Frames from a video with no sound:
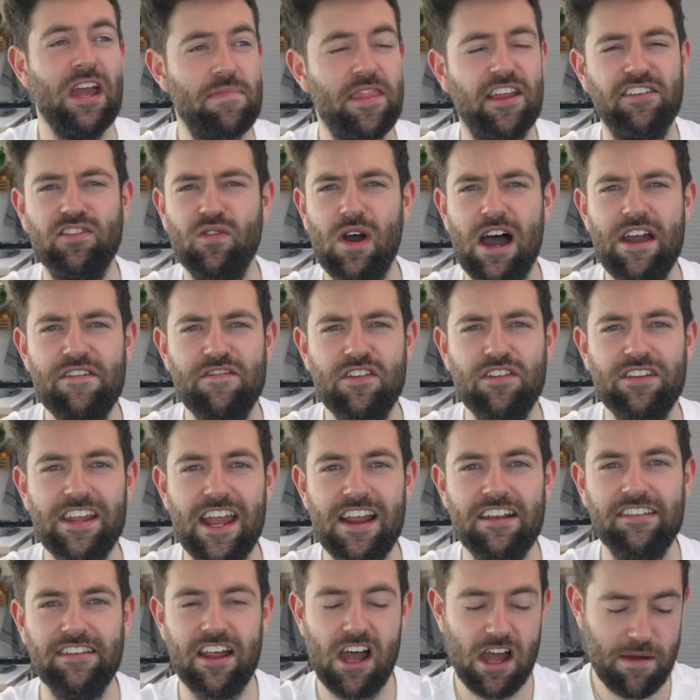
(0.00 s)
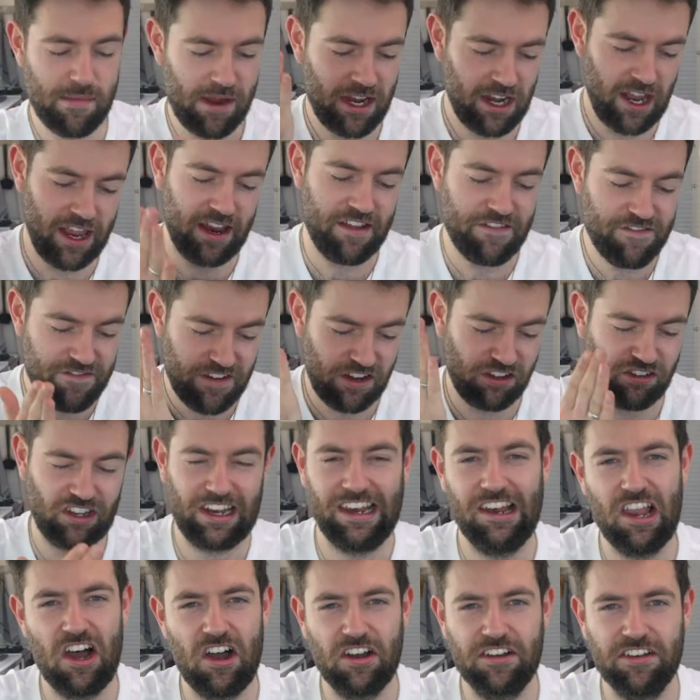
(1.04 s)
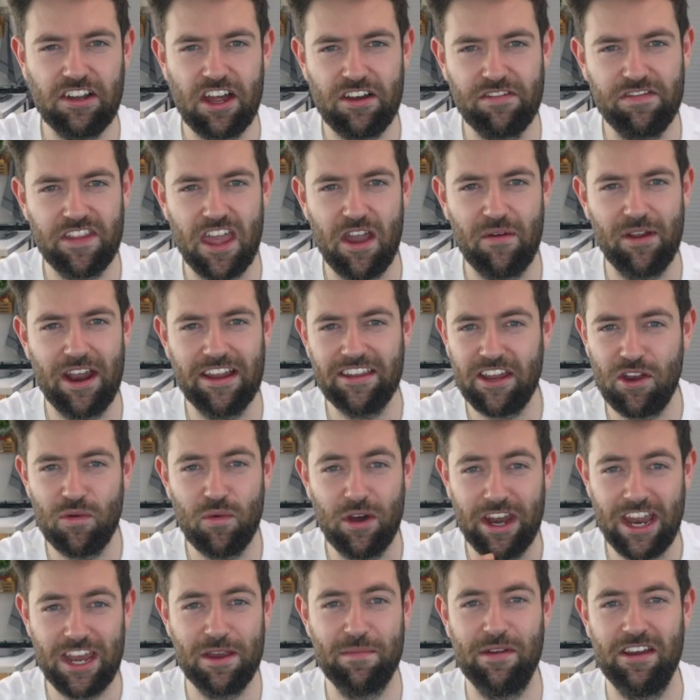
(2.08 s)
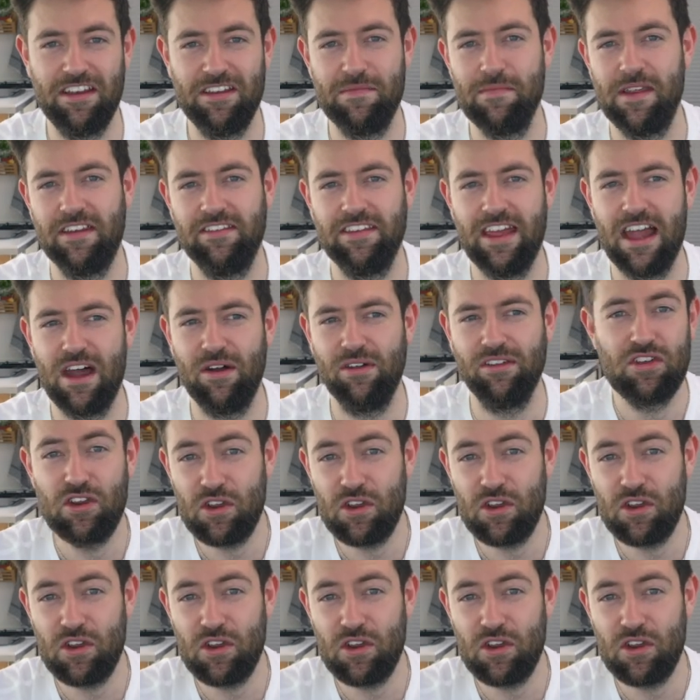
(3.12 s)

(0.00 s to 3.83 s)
There's quite a few dates that aren't being like officially locked off though, and I don't want anybody to miss out.